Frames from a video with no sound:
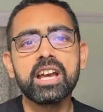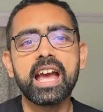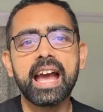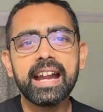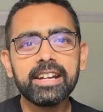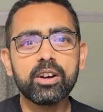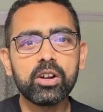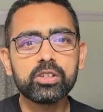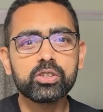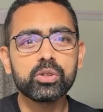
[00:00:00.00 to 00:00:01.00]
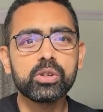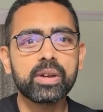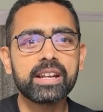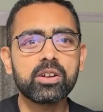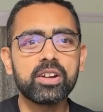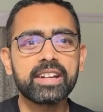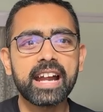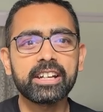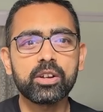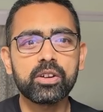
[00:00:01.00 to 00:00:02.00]
and also you can
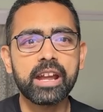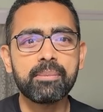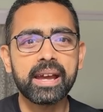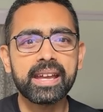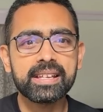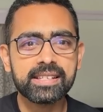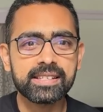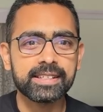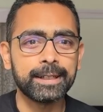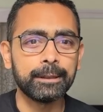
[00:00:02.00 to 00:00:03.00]
contact your MIS